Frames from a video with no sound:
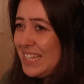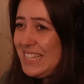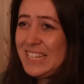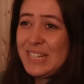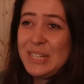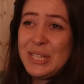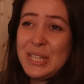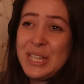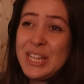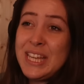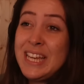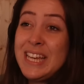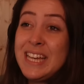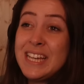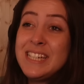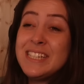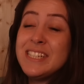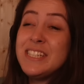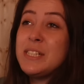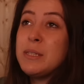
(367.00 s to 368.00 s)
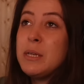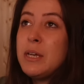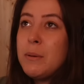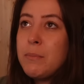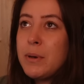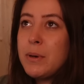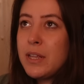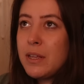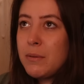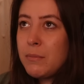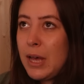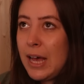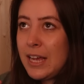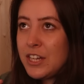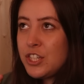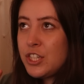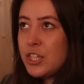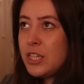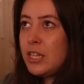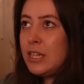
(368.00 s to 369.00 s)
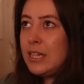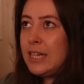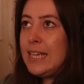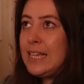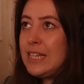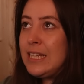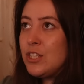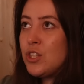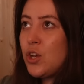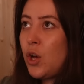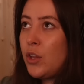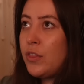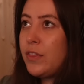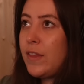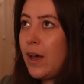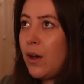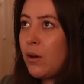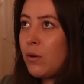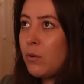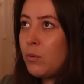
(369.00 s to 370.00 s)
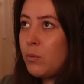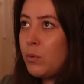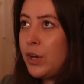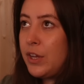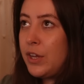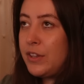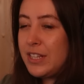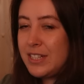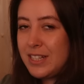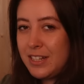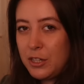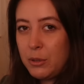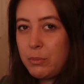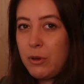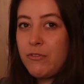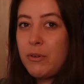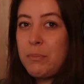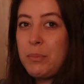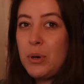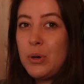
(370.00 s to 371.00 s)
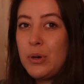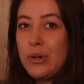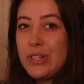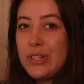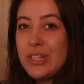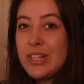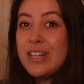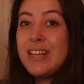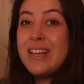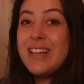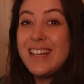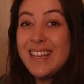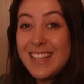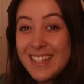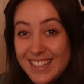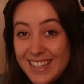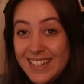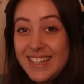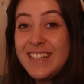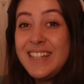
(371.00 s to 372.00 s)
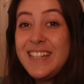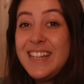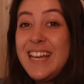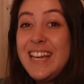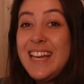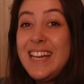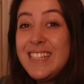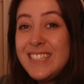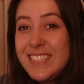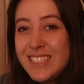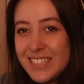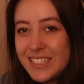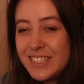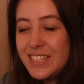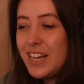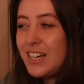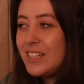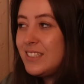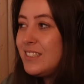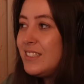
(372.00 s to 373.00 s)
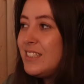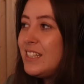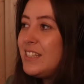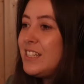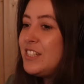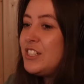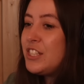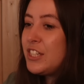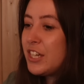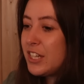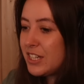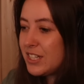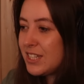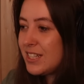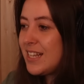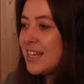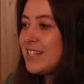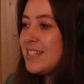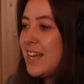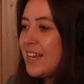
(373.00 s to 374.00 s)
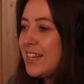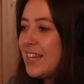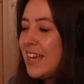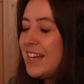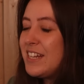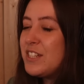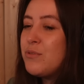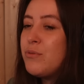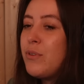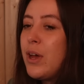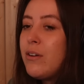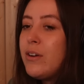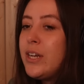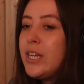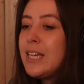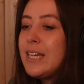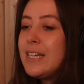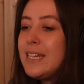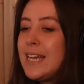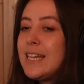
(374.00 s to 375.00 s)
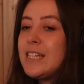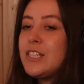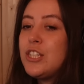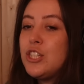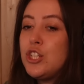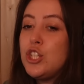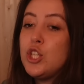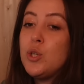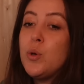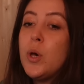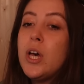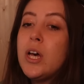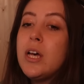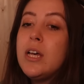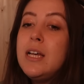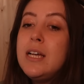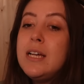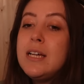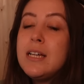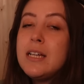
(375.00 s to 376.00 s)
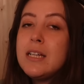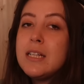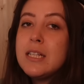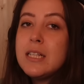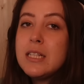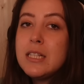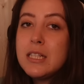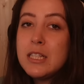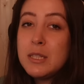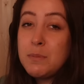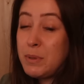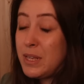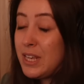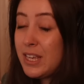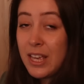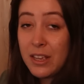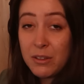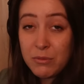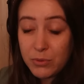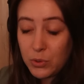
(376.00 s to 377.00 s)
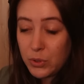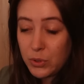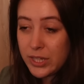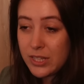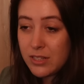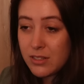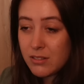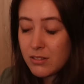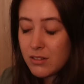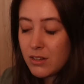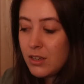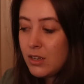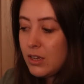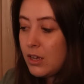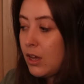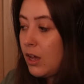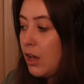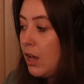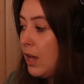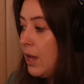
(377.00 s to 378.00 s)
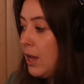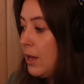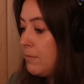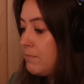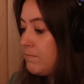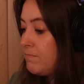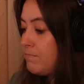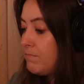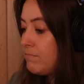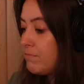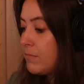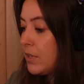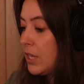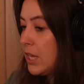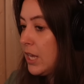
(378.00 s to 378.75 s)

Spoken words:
till there's, but as she leans on that word, there's a little bit of a pause. Till there's none, and then she kind of says that again. It's very connected to her speaking voice, in